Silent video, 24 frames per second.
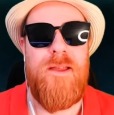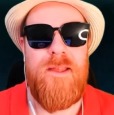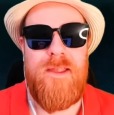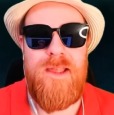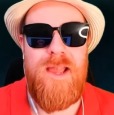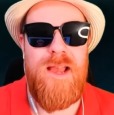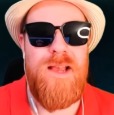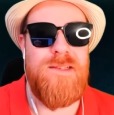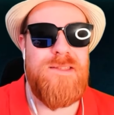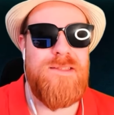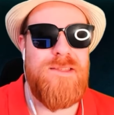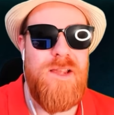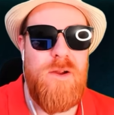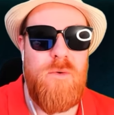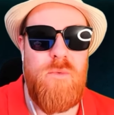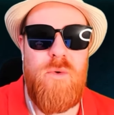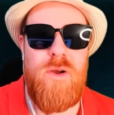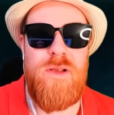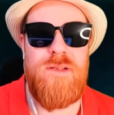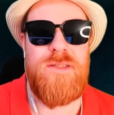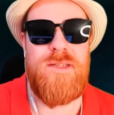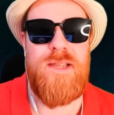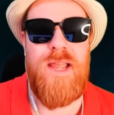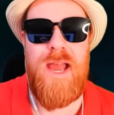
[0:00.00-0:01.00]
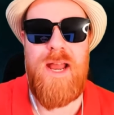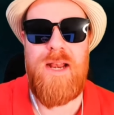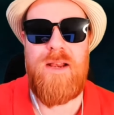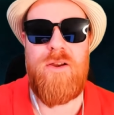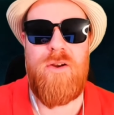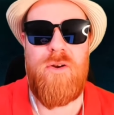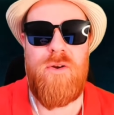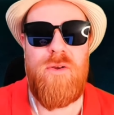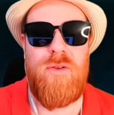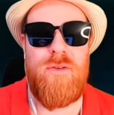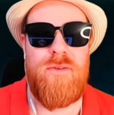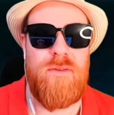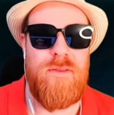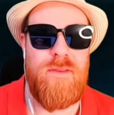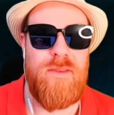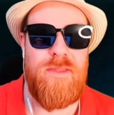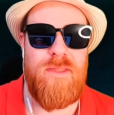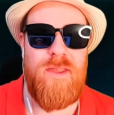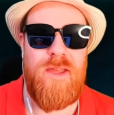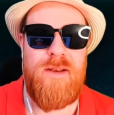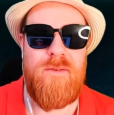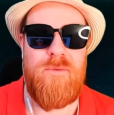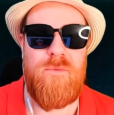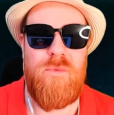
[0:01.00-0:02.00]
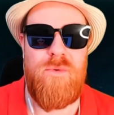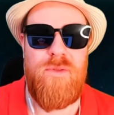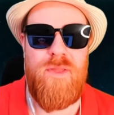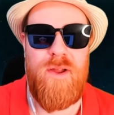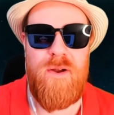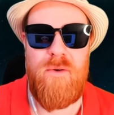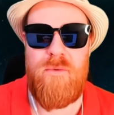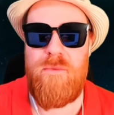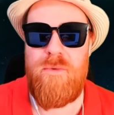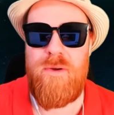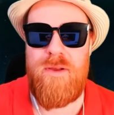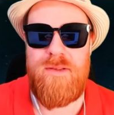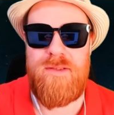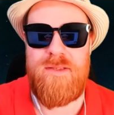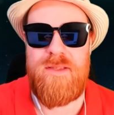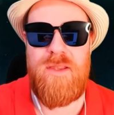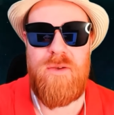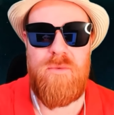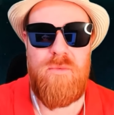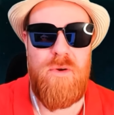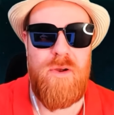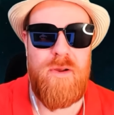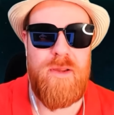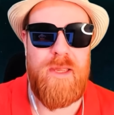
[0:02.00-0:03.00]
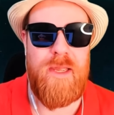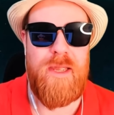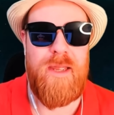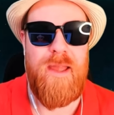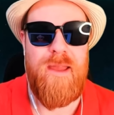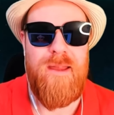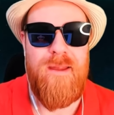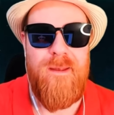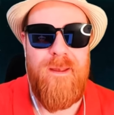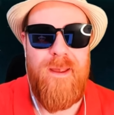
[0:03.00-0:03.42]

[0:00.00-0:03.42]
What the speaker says: yes, there was Catgirl, then there was the Wookiee,